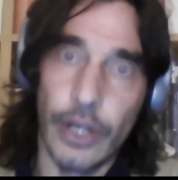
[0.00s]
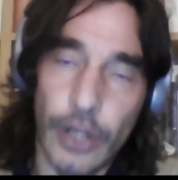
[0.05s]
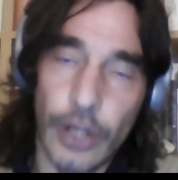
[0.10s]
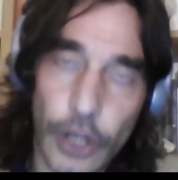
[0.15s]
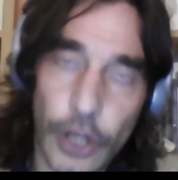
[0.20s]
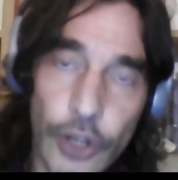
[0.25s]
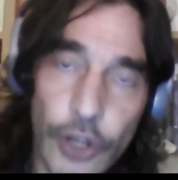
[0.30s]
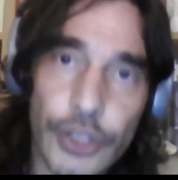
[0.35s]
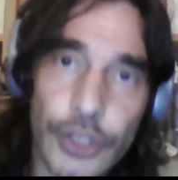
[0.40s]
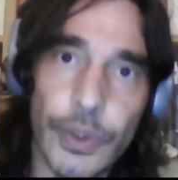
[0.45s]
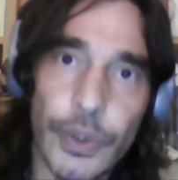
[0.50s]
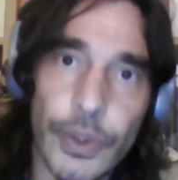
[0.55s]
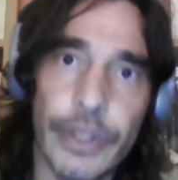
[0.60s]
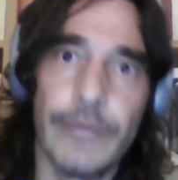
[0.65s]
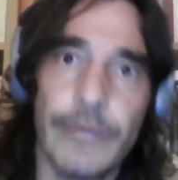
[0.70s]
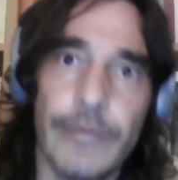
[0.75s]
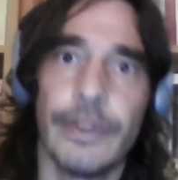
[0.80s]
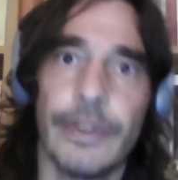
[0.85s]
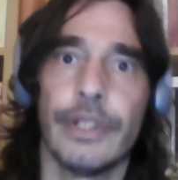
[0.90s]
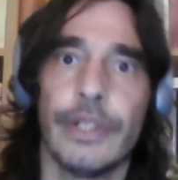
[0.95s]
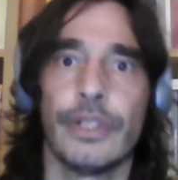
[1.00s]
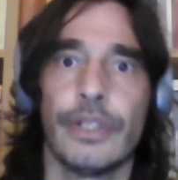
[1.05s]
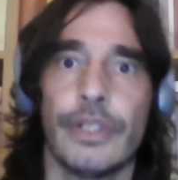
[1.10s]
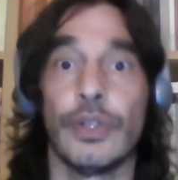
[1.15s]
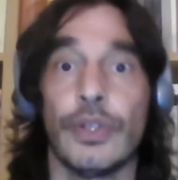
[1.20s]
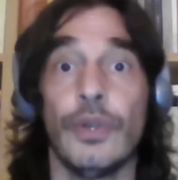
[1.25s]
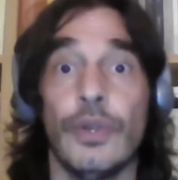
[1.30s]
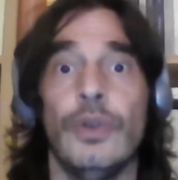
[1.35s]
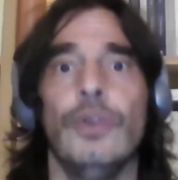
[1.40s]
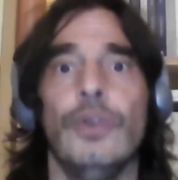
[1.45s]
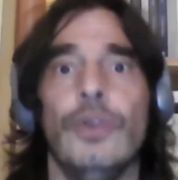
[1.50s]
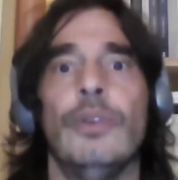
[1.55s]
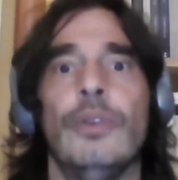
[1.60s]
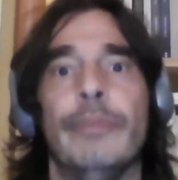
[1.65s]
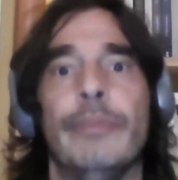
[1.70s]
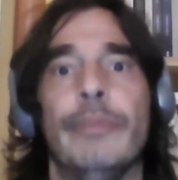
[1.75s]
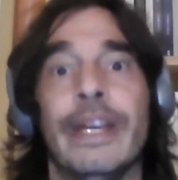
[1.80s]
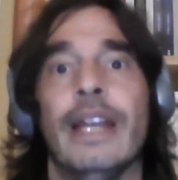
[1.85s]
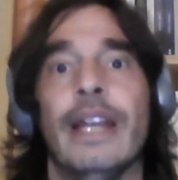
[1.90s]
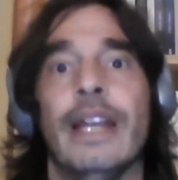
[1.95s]
close to a river to
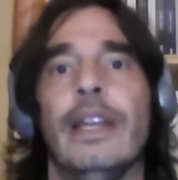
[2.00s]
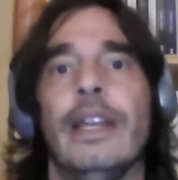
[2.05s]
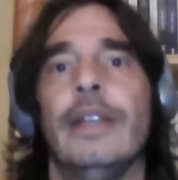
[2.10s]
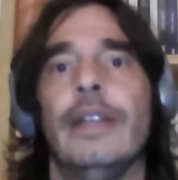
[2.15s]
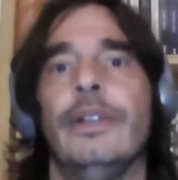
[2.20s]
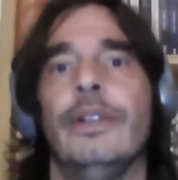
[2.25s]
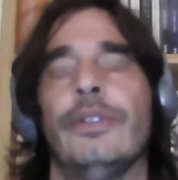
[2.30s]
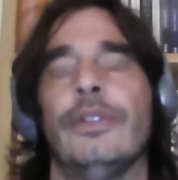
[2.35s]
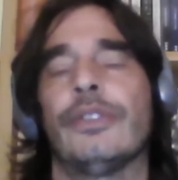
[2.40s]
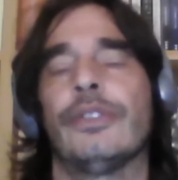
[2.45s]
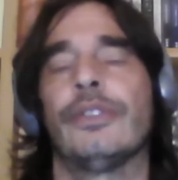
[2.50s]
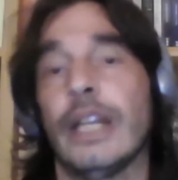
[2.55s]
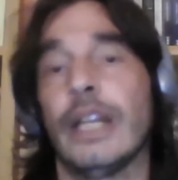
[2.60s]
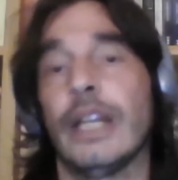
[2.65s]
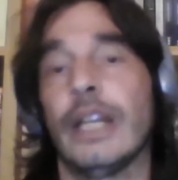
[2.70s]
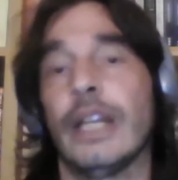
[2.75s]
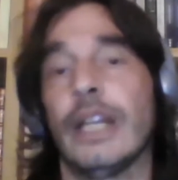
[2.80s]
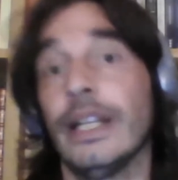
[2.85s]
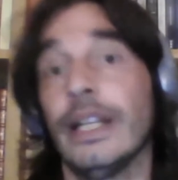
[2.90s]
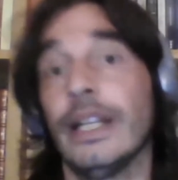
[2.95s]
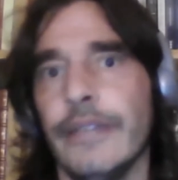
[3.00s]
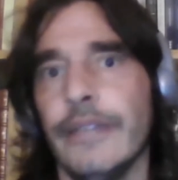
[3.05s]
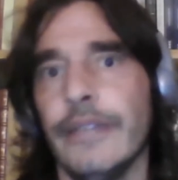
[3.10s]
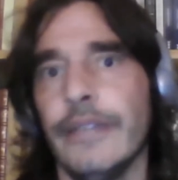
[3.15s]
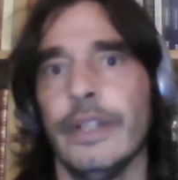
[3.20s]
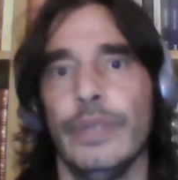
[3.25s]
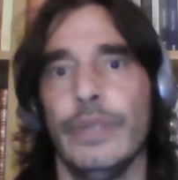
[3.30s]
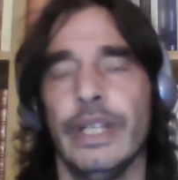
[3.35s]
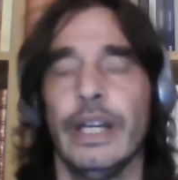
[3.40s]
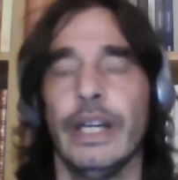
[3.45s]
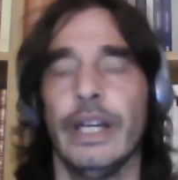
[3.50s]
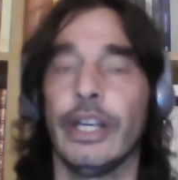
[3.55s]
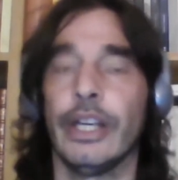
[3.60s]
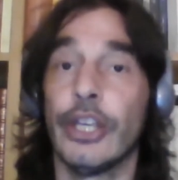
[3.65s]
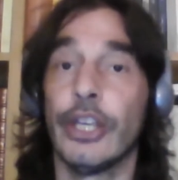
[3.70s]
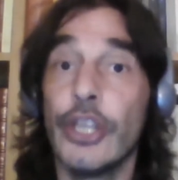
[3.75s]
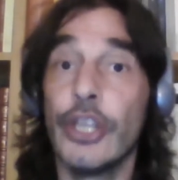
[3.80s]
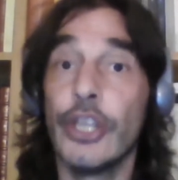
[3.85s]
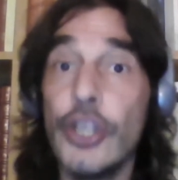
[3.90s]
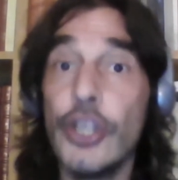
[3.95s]
begin suddenly living with
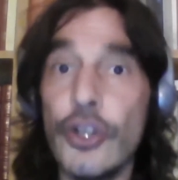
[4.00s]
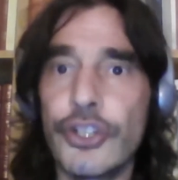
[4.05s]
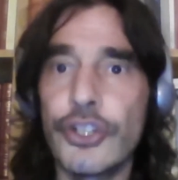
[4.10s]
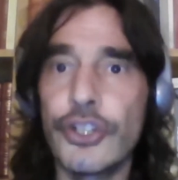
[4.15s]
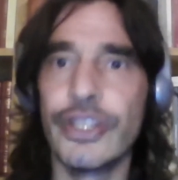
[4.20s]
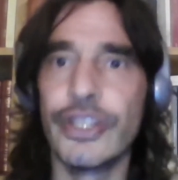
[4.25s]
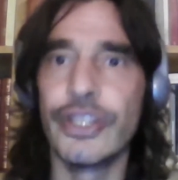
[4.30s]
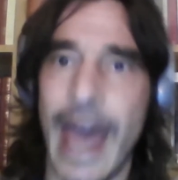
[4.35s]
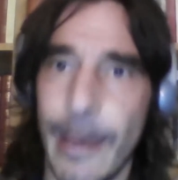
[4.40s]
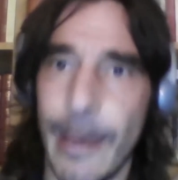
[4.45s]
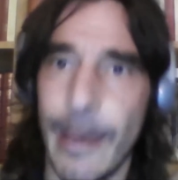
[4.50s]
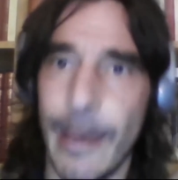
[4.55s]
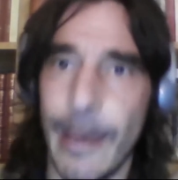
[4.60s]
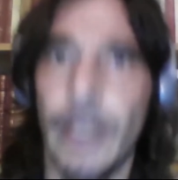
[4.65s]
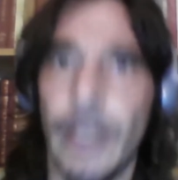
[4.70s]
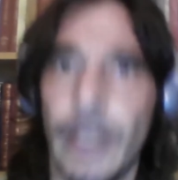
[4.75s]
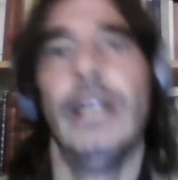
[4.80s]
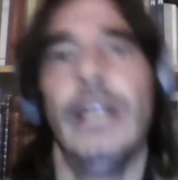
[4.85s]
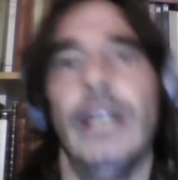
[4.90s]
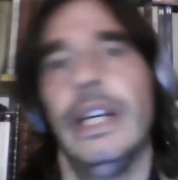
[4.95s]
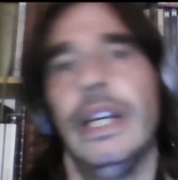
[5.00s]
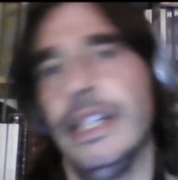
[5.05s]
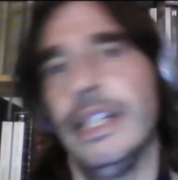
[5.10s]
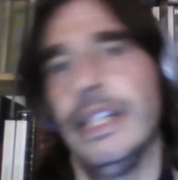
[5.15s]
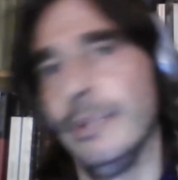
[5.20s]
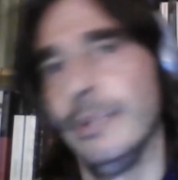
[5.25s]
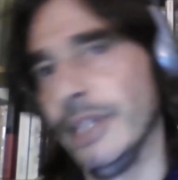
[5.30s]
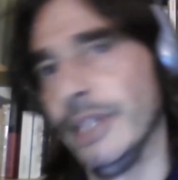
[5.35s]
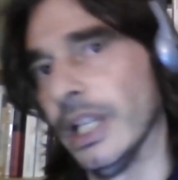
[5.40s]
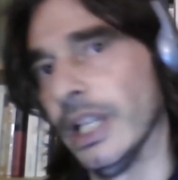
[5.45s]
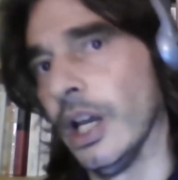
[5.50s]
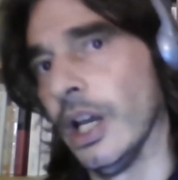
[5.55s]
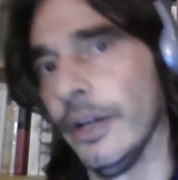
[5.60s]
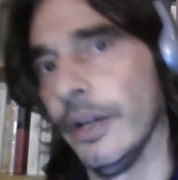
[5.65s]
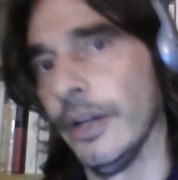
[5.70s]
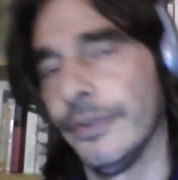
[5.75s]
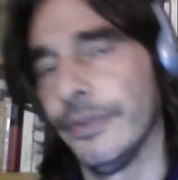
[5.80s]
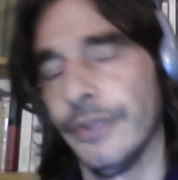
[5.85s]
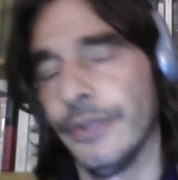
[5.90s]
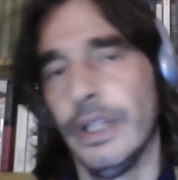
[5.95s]
a huge dam in the middle
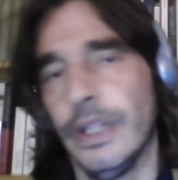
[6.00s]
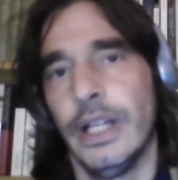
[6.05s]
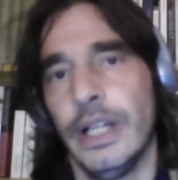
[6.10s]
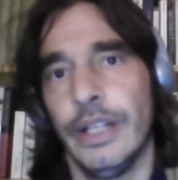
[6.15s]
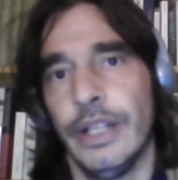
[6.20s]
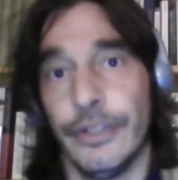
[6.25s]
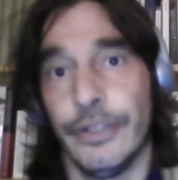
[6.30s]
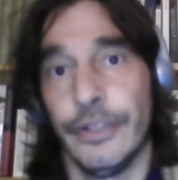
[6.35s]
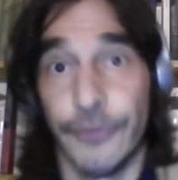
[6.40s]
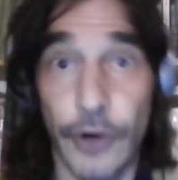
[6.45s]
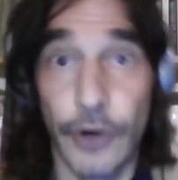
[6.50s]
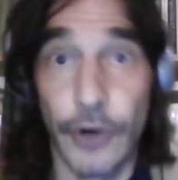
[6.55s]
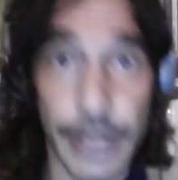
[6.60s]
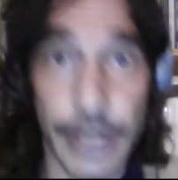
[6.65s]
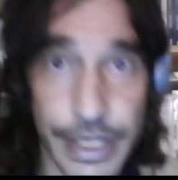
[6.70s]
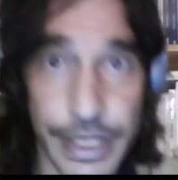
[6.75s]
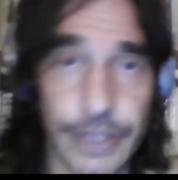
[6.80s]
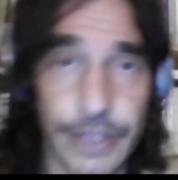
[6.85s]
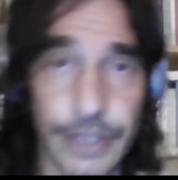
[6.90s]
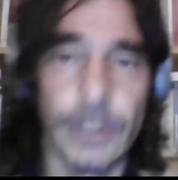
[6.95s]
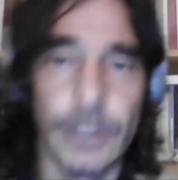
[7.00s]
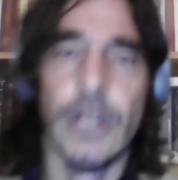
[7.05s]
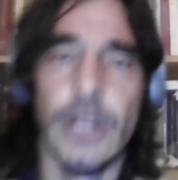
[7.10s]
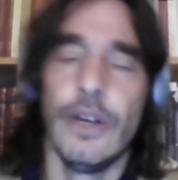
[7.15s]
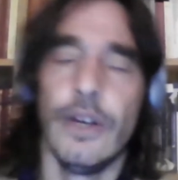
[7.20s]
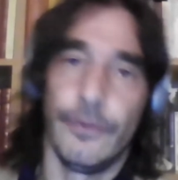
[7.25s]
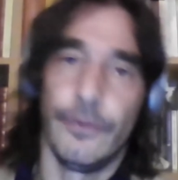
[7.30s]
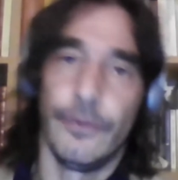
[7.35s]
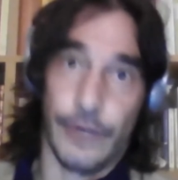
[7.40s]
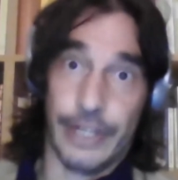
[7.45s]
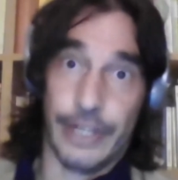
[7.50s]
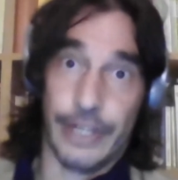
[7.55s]
of the forest, for